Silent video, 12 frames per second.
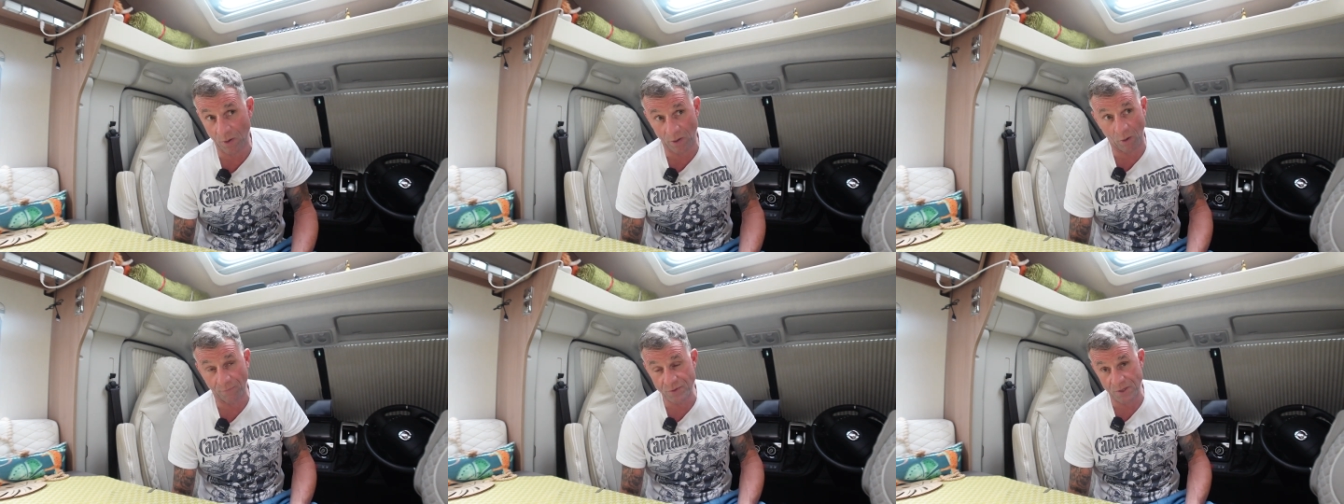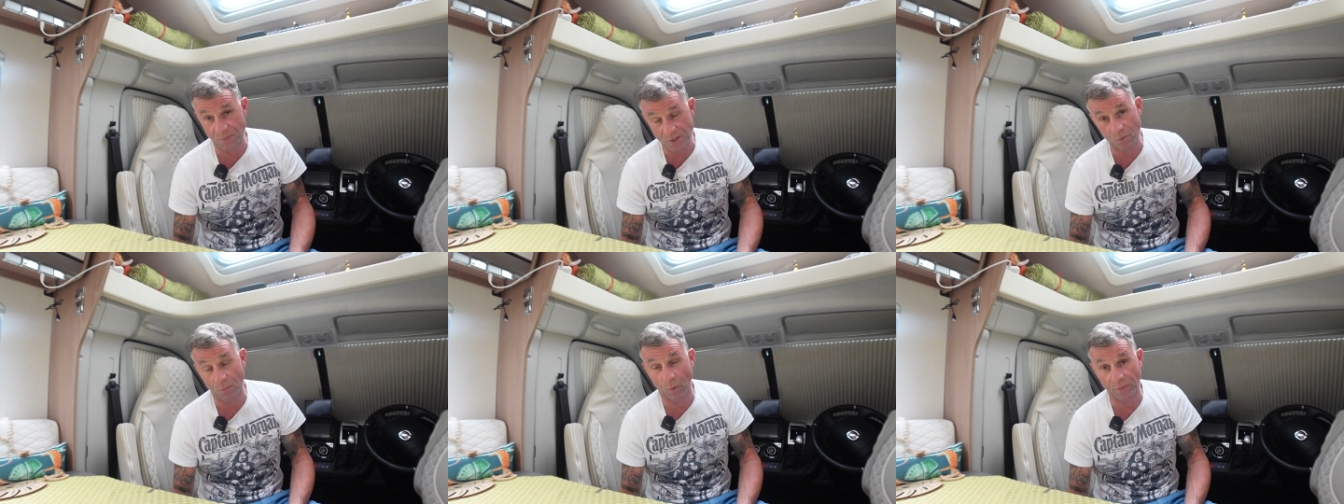obviously we
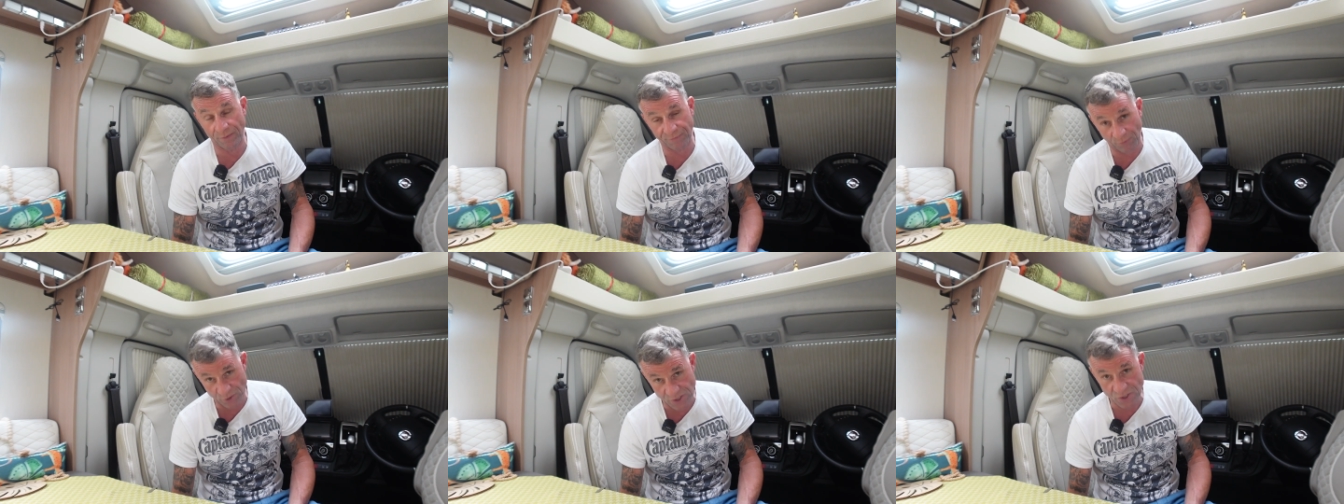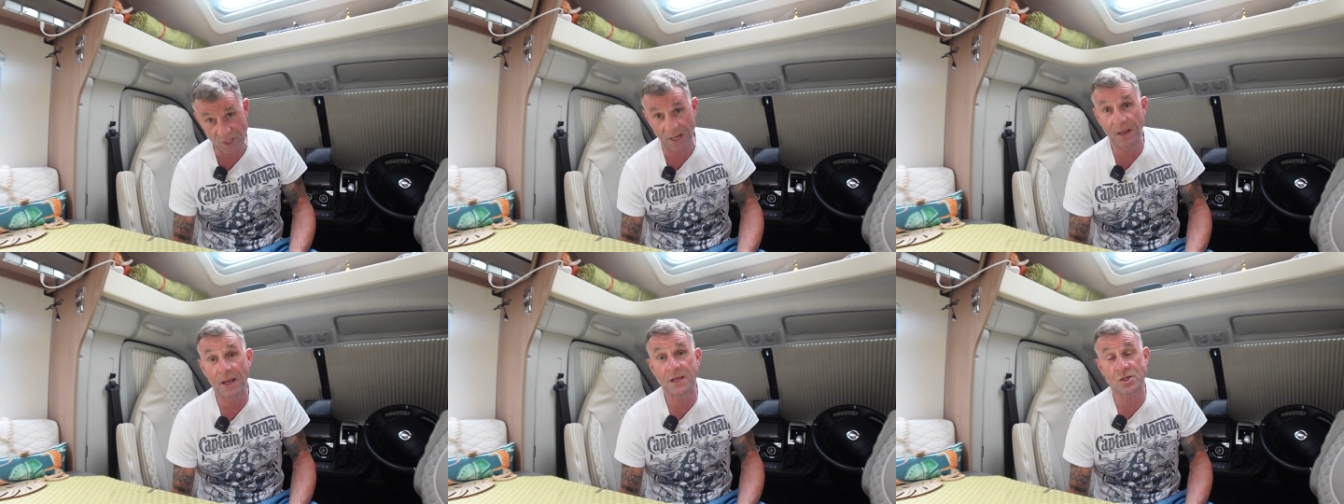knew it wasn't the first injector,